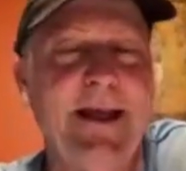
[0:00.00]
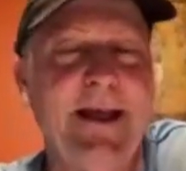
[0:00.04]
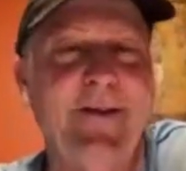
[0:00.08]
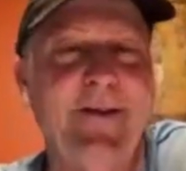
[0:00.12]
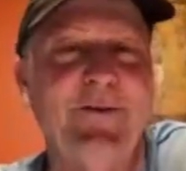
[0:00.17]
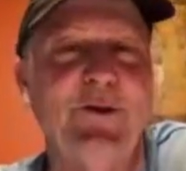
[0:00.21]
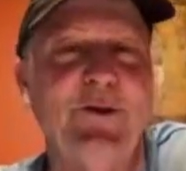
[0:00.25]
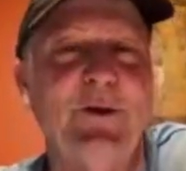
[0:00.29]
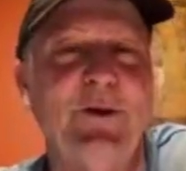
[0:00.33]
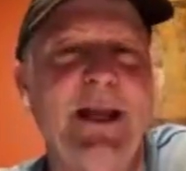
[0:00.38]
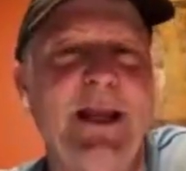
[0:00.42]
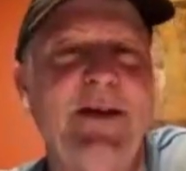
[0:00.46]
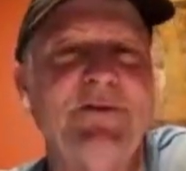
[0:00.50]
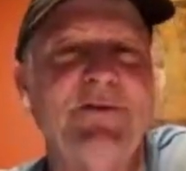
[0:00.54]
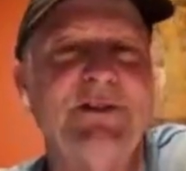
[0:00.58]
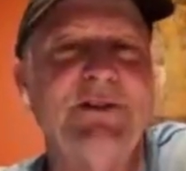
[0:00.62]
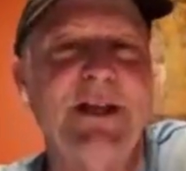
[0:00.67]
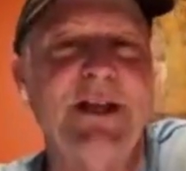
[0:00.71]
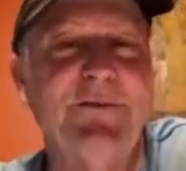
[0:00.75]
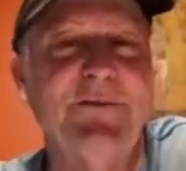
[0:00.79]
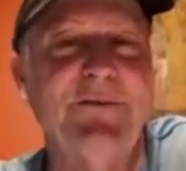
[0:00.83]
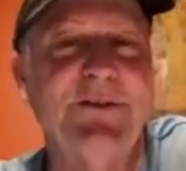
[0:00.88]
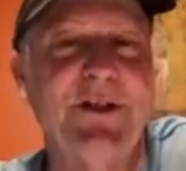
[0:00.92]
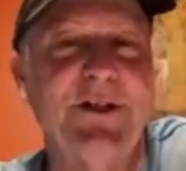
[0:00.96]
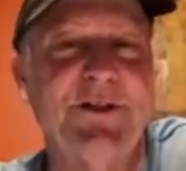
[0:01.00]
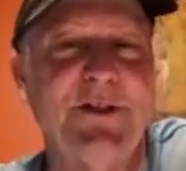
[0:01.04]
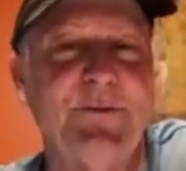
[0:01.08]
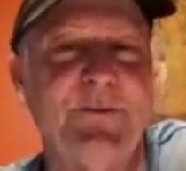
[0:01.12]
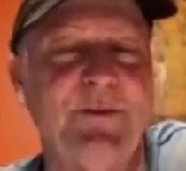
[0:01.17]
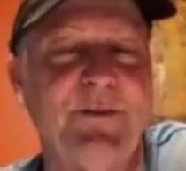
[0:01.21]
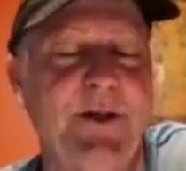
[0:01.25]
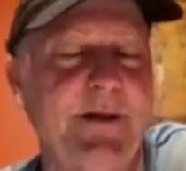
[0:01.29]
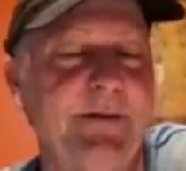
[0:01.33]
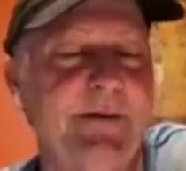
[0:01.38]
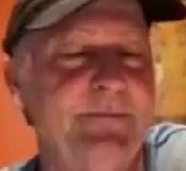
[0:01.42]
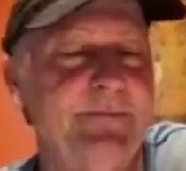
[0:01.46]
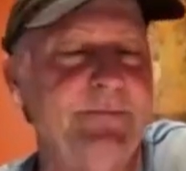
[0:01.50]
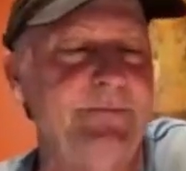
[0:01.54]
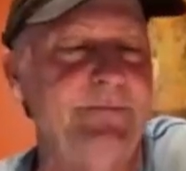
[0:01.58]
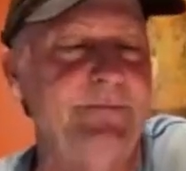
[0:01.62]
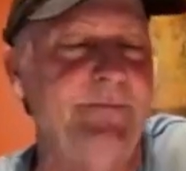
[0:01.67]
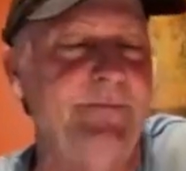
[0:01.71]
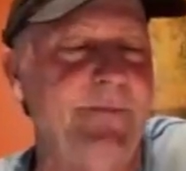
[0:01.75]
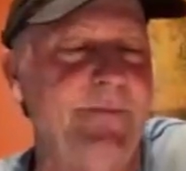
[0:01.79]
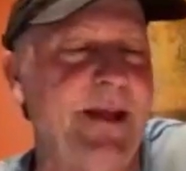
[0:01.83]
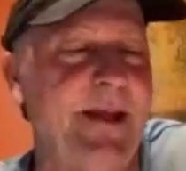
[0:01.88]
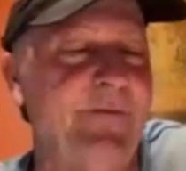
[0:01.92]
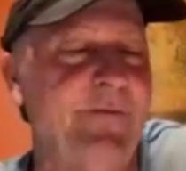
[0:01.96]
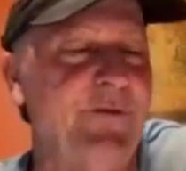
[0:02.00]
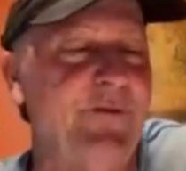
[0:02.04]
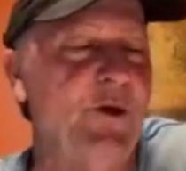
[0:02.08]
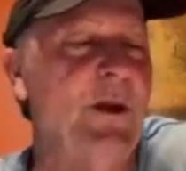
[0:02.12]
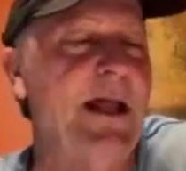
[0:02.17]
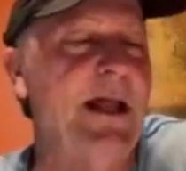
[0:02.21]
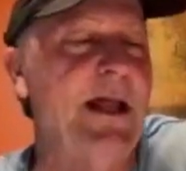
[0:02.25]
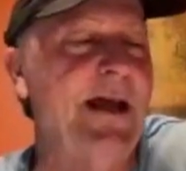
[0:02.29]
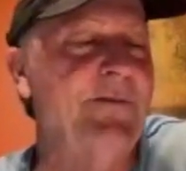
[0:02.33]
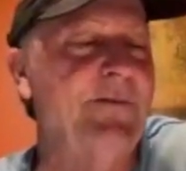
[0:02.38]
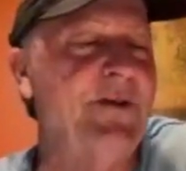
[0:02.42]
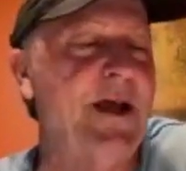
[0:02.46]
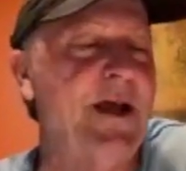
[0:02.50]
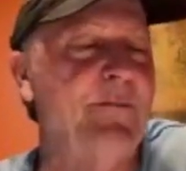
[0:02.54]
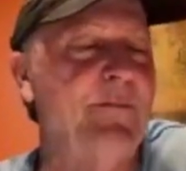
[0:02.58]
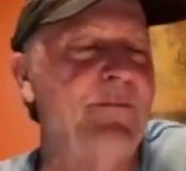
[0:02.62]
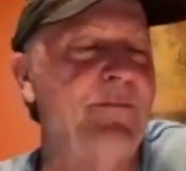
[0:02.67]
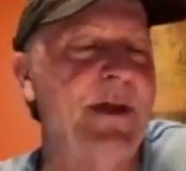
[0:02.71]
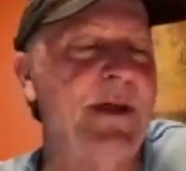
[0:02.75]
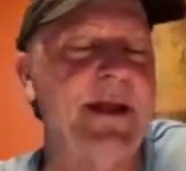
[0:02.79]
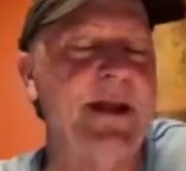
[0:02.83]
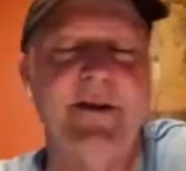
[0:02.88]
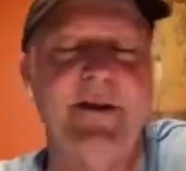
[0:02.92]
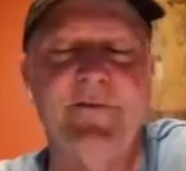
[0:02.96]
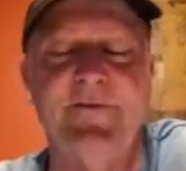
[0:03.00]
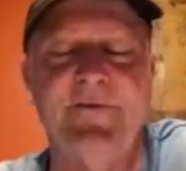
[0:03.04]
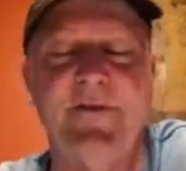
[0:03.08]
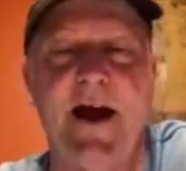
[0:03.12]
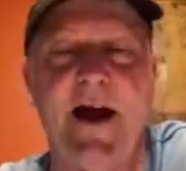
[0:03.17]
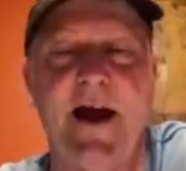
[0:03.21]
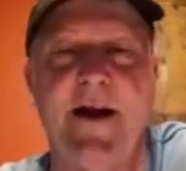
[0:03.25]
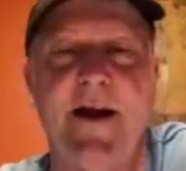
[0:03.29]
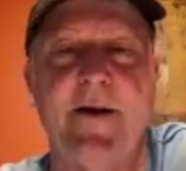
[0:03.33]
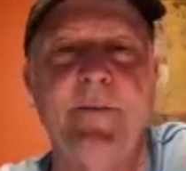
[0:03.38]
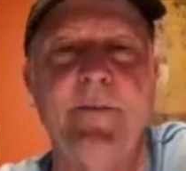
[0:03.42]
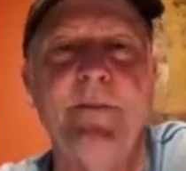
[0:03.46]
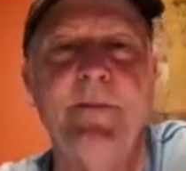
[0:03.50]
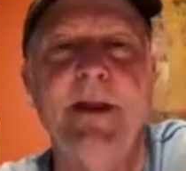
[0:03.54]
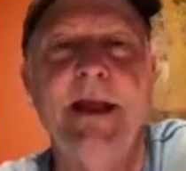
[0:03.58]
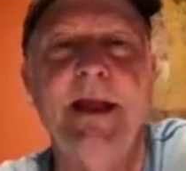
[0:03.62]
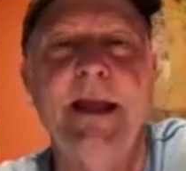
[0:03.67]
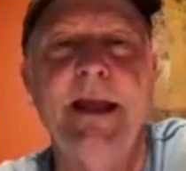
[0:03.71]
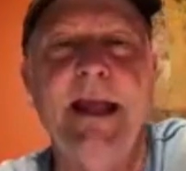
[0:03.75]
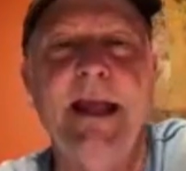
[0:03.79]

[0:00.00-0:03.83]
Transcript: if you will have self-discipline, if you will have competitive fire,